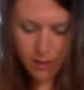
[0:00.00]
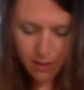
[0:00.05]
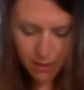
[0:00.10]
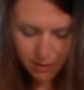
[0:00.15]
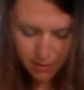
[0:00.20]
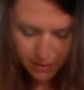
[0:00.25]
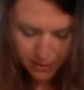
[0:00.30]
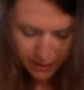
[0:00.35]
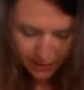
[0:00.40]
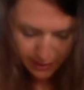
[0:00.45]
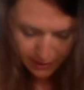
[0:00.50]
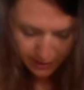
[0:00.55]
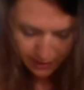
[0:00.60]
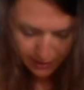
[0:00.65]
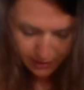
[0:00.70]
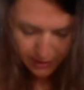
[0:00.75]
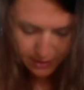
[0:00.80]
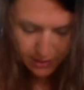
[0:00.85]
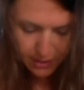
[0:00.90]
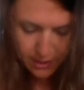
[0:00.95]
Okay.
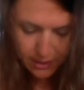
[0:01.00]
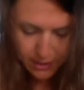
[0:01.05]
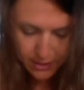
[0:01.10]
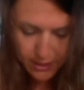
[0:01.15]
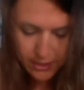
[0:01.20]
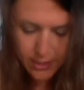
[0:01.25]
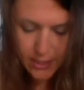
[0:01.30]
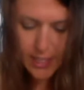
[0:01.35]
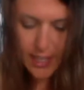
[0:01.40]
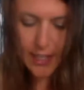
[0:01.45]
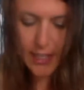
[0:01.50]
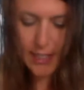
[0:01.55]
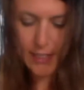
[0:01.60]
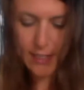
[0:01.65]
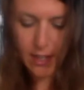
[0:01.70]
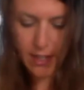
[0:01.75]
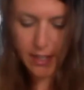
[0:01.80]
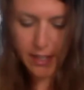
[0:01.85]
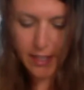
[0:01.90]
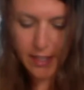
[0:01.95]
So you get these
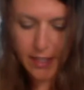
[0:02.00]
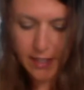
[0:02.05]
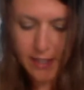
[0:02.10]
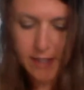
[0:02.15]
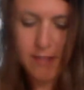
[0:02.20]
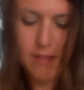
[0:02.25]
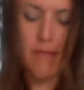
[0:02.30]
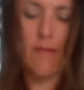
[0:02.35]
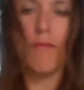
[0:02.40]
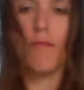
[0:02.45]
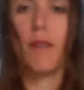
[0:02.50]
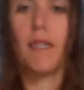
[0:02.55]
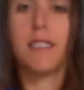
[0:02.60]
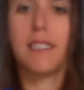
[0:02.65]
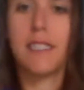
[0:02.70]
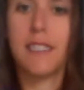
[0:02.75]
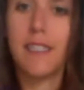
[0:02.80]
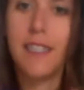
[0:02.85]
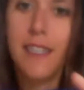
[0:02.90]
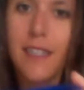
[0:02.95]
all in,
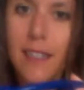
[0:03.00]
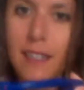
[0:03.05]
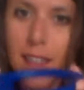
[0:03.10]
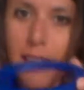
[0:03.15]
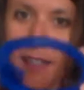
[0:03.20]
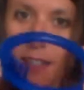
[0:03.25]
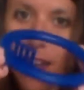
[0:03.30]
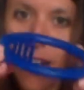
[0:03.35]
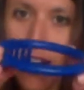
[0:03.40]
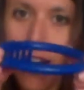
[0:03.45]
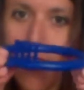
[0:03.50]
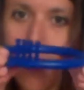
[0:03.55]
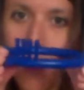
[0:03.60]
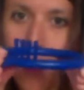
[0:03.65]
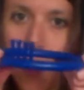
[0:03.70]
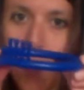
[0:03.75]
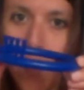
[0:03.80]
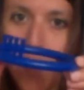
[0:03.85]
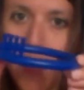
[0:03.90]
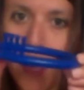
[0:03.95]
basically,
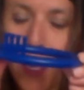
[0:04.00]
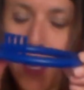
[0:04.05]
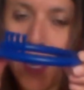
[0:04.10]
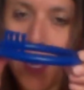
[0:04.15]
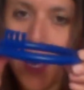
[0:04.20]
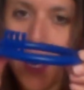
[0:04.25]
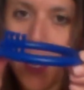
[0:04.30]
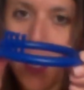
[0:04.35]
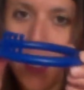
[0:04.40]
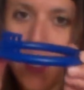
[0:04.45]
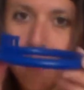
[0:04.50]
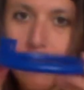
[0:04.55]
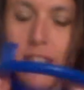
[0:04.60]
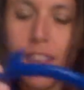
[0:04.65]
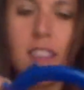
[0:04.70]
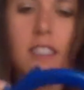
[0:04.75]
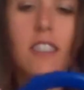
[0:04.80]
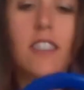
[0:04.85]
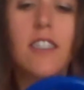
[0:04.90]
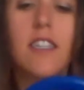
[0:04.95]

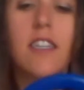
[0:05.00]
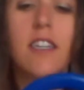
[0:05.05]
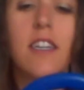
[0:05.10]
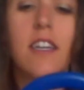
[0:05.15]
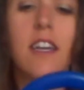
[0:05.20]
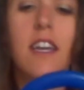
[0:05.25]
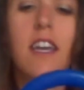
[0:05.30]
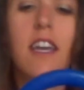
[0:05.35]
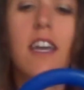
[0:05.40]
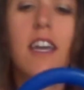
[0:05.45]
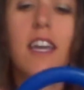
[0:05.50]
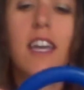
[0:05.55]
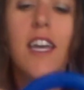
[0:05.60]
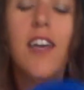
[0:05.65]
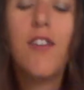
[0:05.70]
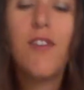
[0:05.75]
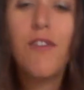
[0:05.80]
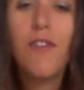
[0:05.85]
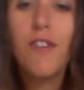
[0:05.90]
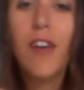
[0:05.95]
and
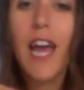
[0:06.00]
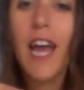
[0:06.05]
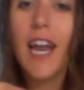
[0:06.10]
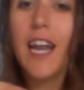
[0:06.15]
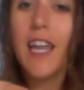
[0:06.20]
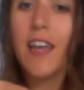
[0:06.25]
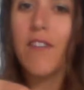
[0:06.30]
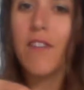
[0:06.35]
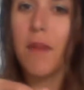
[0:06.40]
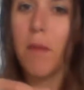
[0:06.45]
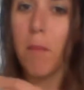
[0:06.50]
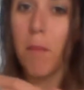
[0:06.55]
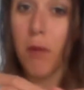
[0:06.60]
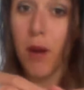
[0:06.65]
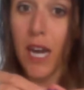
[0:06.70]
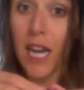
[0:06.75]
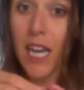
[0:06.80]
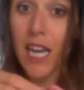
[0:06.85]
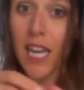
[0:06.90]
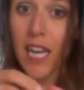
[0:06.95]
if any of them
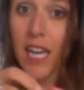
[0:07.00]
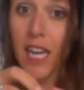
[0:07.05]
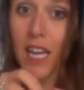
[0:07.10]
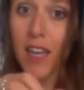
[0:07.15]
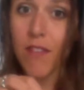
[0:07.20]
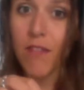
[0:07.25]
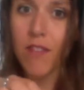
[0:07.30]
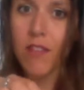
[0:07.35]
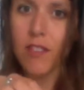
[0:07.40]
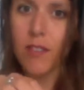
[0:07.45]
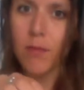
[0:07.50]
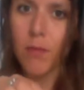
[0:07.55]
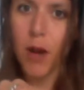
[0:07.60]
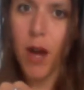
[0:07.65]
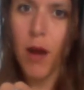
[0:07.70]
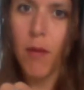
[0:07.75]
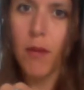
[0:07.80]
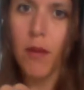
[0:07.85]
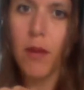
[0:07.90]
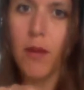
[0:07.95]
break, if there's a
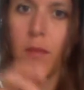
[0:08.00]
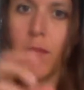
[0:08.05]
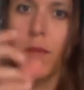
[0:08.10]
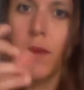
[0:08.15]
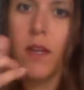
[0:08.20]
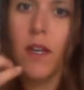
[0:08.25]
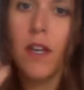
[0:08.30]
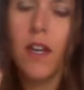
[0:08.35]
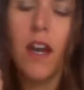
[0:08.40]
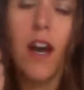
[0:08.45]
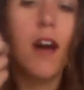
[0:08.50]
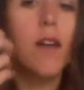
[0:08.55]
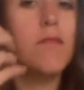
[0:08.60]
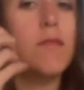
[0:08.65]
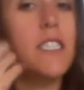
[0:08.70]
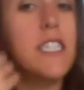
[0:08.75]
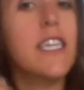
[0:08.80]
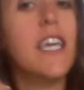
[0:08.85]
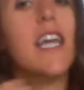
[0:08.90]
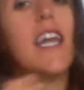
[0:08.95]
problem,
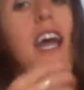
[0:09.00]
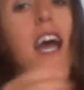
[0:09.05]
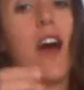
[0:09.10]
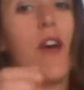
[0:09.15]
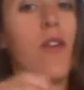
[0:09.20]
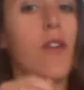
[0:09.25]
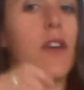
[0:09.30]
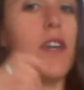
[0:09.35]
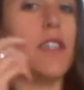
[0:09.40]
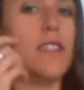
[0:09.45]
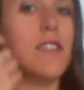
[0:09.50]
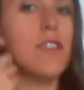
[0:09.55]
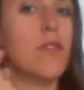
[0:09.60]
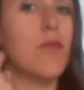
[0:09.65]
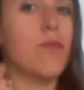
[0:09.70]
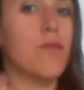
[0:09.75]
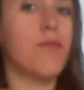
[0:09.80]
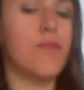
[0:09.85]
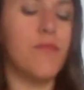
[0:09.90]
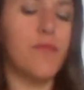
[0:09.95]
to get it out, okay,
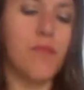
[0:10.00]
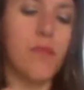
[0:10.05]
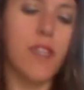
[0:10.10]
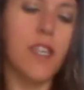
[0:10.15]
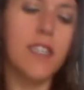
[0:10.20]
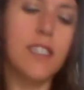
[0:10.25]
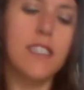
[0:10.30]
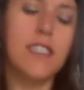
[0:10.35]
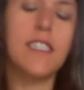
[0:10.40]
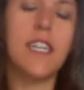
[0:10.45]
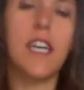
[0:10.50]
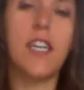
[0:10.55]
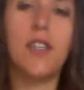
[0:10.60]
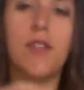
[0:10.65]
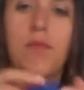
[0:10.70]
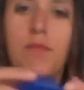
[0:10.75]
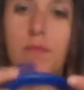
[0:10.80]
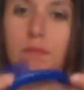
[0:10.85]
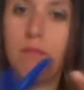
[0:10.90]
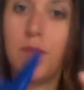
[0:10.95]
so
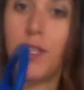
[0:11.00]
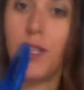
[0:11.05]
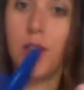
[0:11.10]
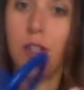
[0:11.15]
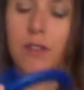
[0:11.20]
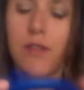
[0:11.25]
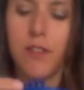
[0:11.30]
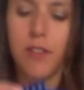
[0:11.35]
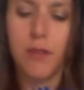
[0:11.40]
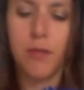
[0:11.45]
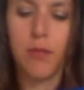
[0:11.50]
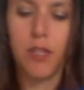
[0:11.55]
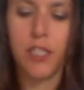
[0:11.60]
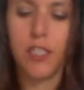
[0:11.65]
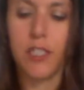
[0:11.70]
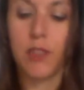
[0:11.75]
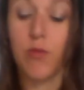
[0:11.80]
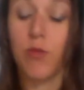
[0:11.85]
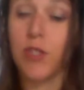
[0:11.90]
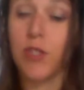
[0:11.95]
say your first project's